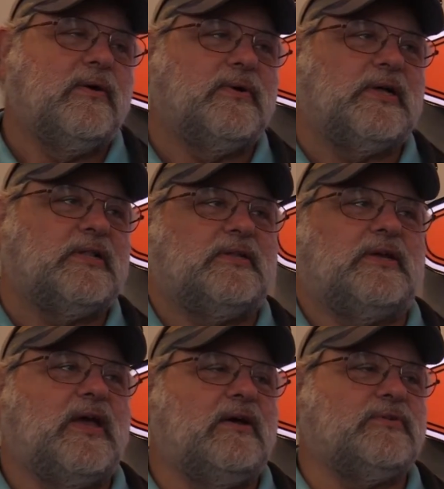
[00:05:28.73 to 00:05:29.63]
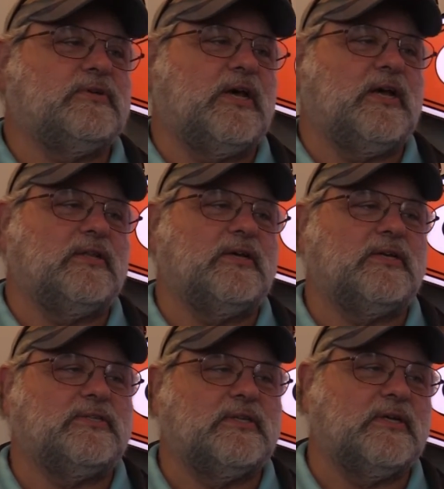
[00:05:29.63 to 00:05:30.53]
Well, after
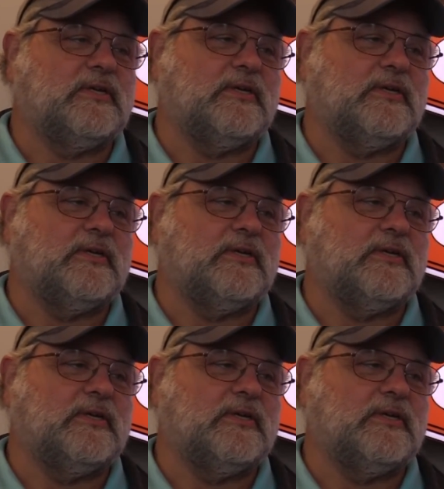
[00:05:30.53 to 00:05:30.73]
diagnostic,